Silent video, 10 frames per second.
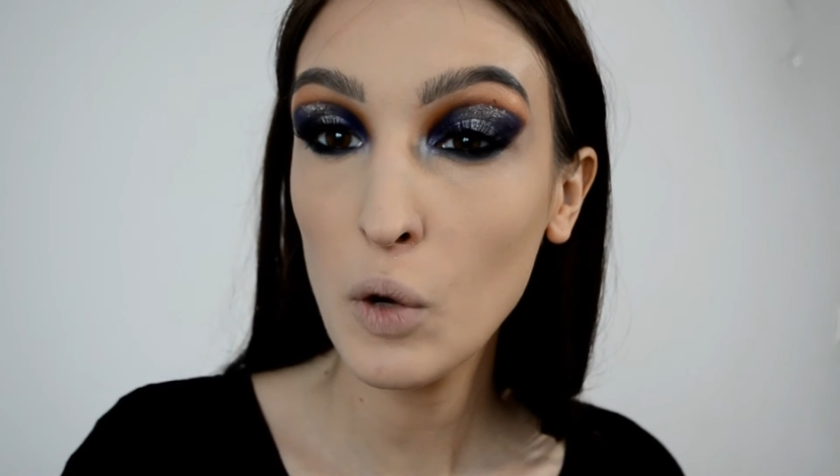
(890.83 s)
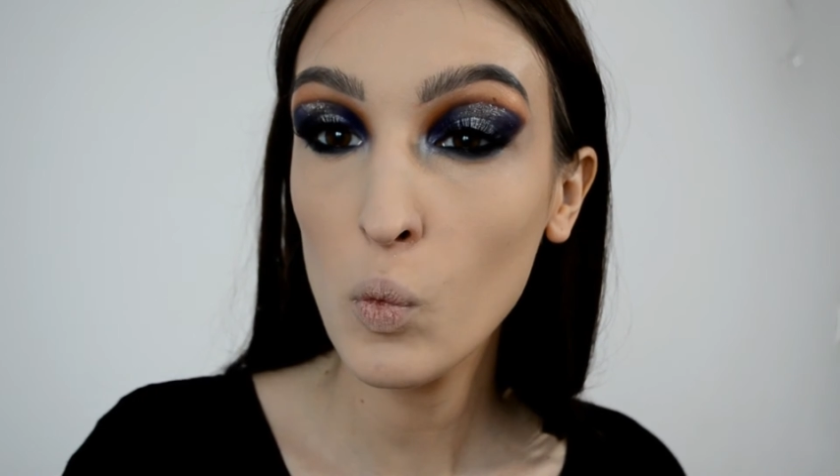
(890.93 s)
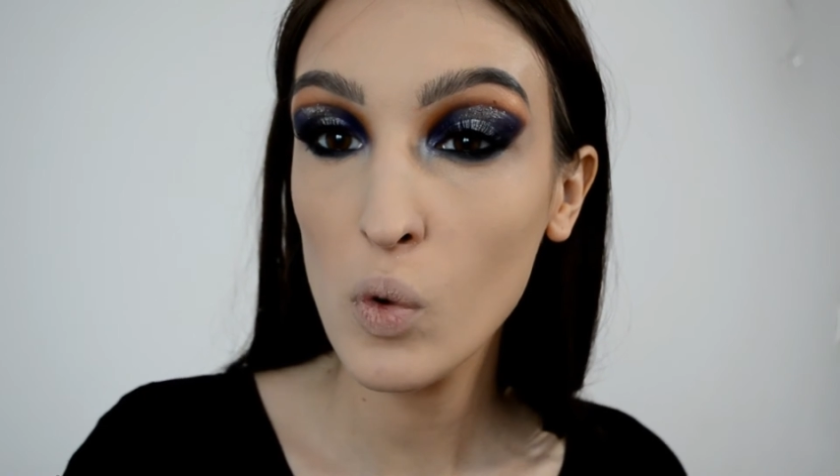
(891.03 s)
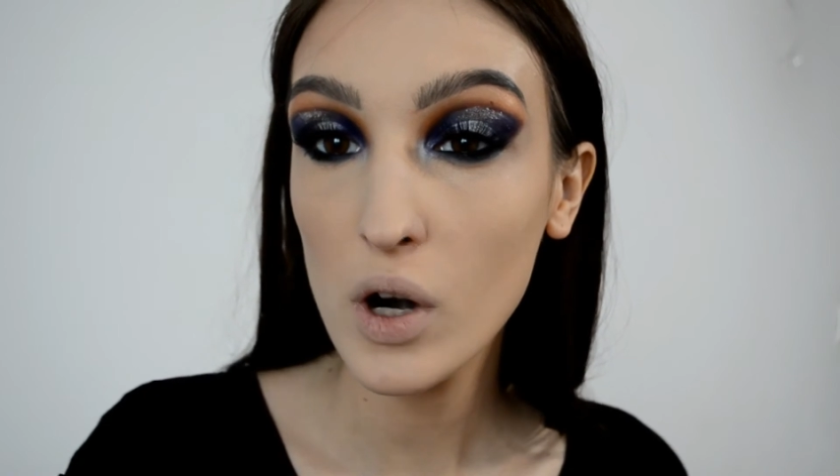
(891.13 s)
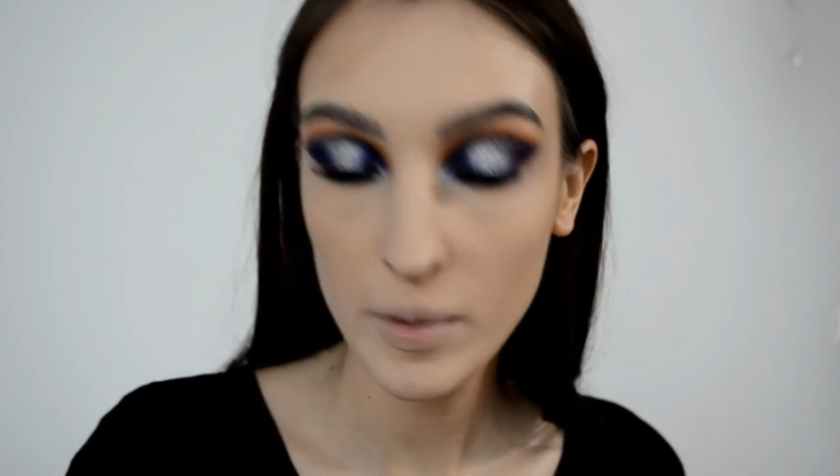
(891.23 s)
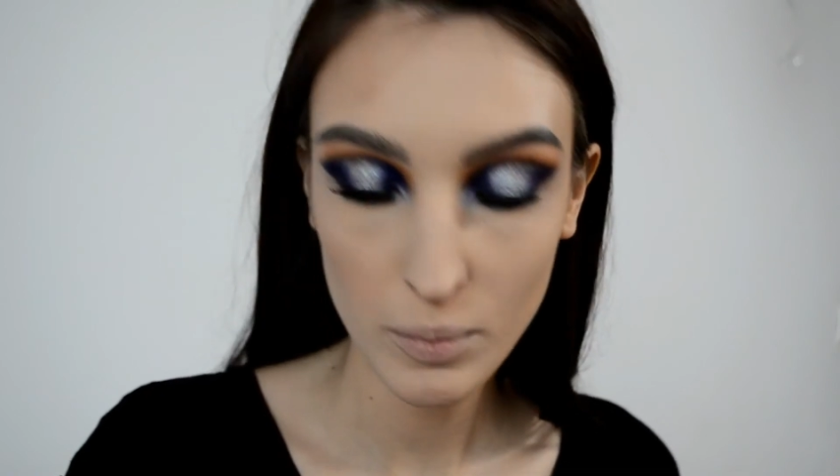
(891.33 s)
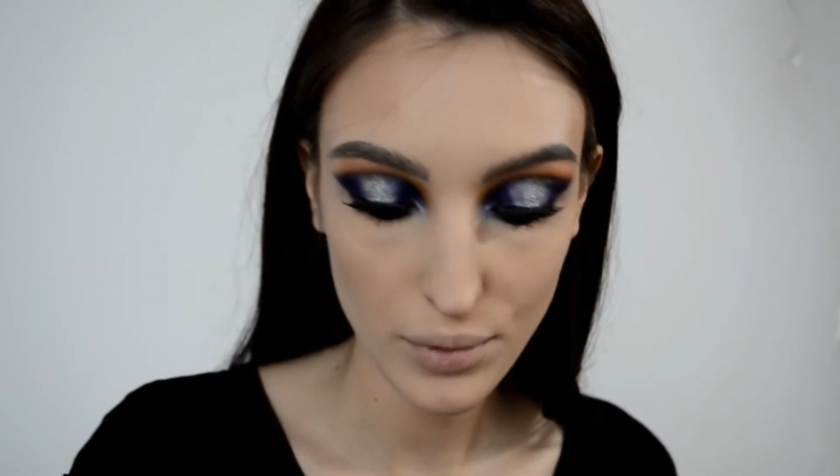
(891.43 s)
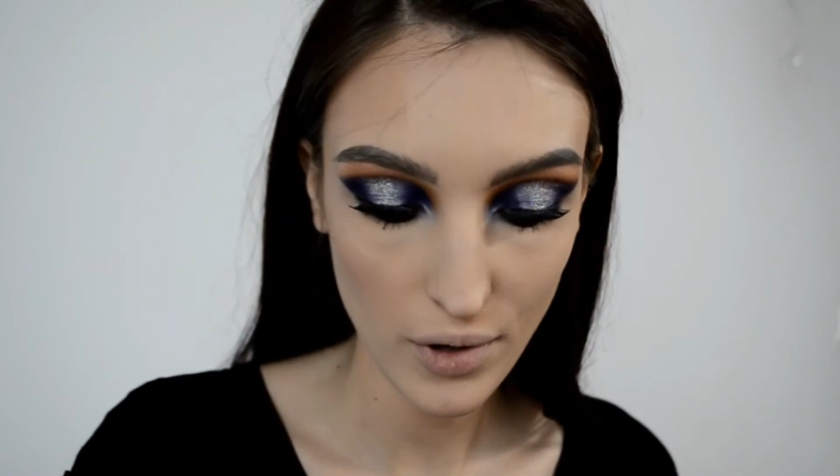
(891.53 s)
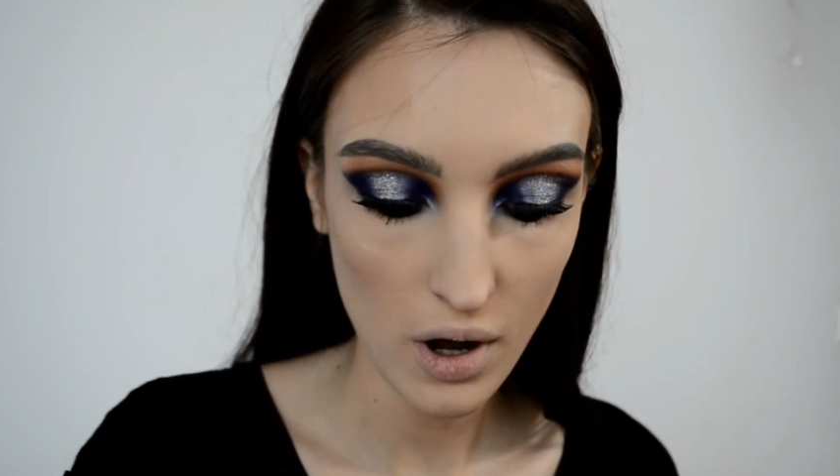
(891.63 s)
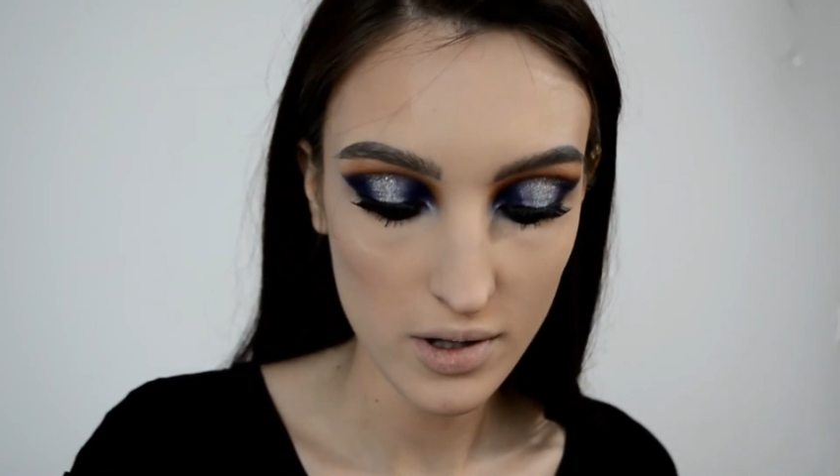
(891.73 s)
warm
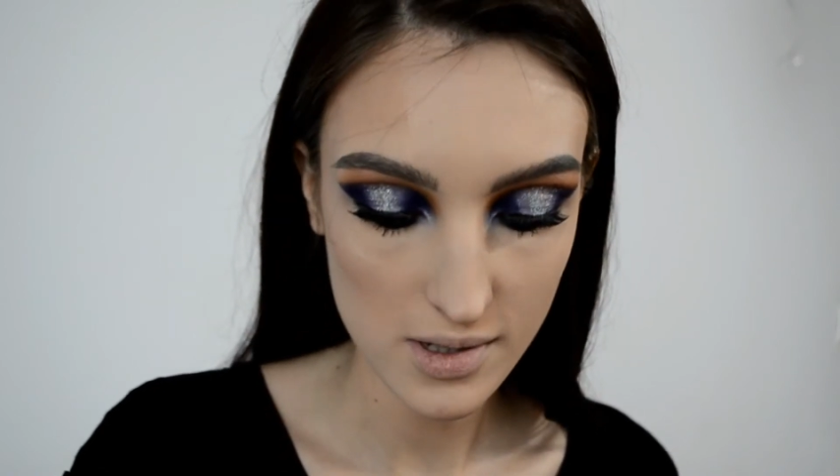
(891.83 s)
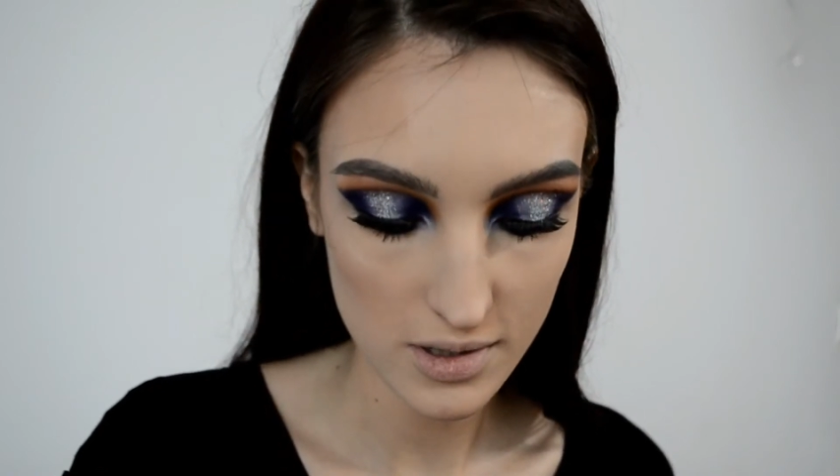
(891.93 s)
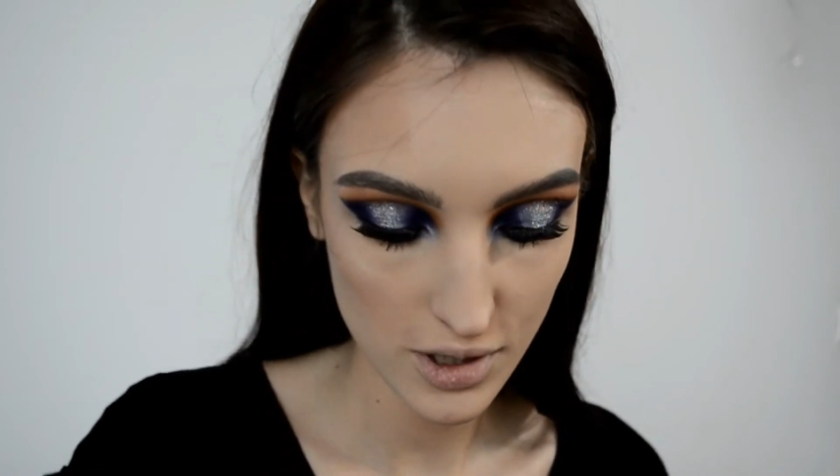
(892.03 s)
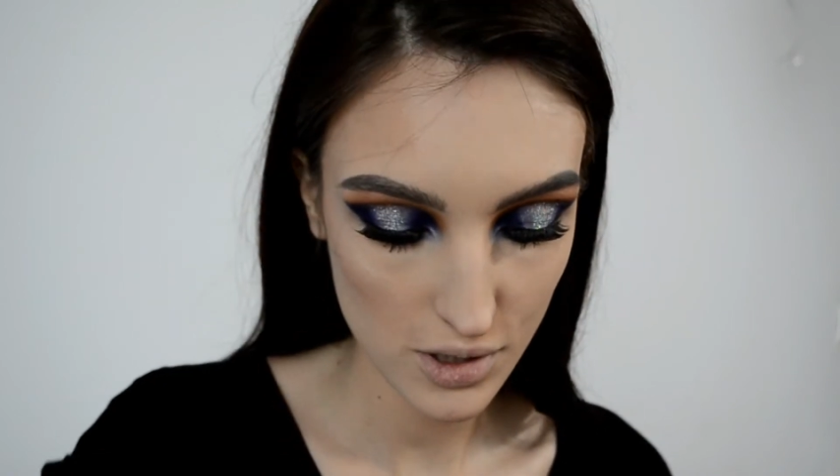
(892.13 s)
bronzer,